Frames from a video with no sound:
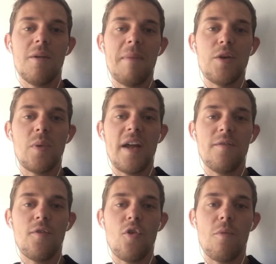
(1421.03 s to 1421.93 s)
Medway
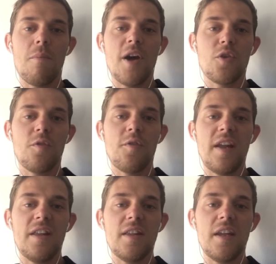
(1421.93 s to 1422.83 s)
for Michael
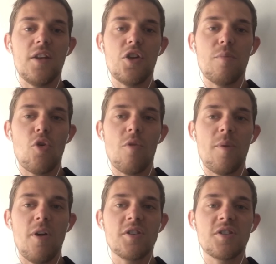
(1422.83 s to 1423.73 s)
Flynn, the Newport
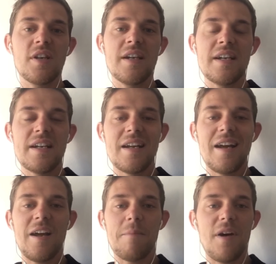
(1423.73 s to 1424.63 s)
boss.
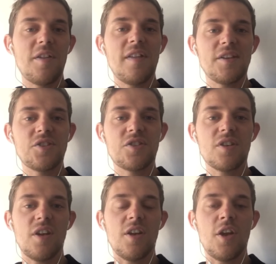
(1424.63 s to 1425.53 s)
I think that's
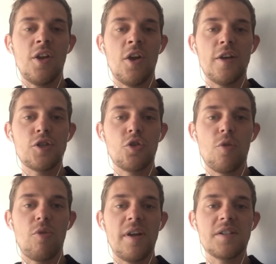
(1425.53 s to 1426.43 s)
a nice
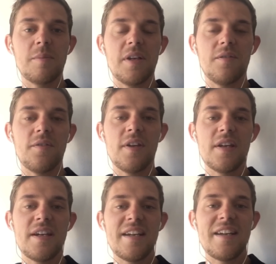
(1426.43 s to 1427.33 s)
draw, brings a bit of
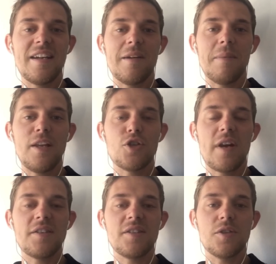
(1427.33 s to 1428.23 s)

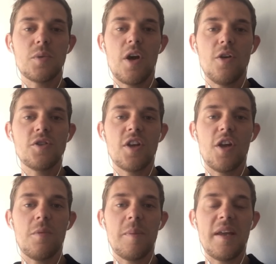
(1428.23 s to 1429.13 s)
interest as well. So
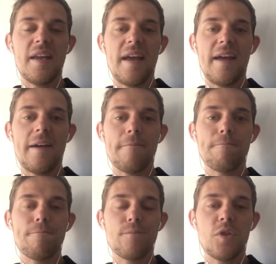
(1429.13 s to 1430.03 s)
it'd be
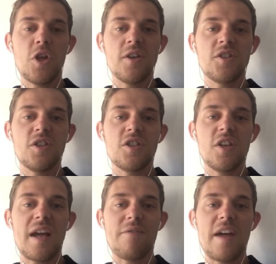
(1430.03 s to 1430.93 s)
nice
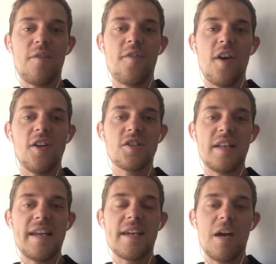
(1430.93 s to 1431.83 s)
to have that first
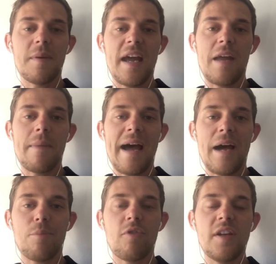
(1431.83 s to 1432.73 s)
League Cup game
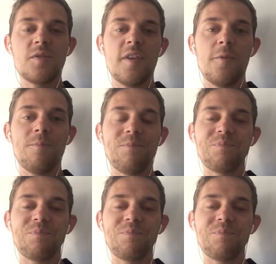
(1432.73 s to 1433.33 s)
at Priestfield.